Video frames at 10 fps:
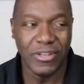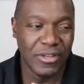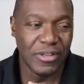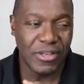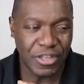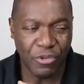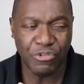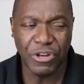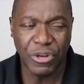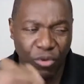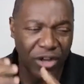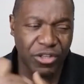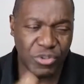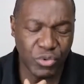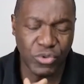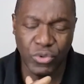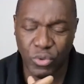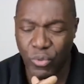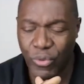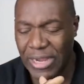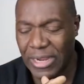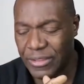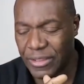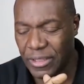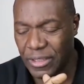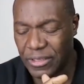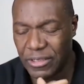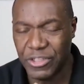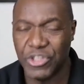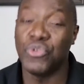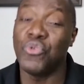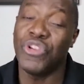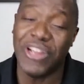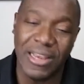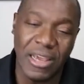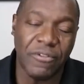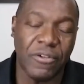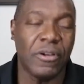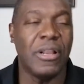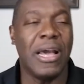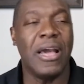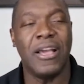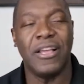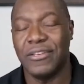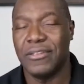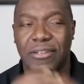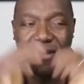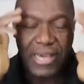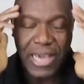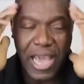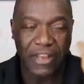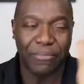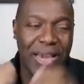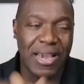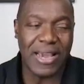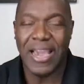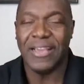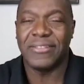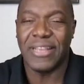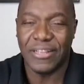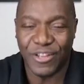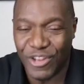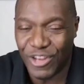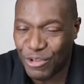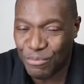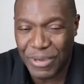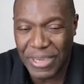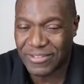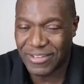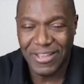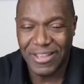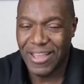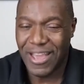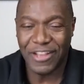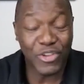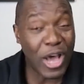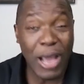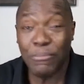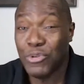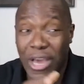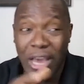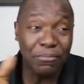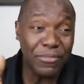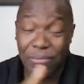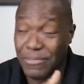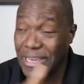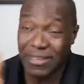you know, really wanted to do well at the the junior level and had my eyes set on the Olympics. And so I'm I'm I'm like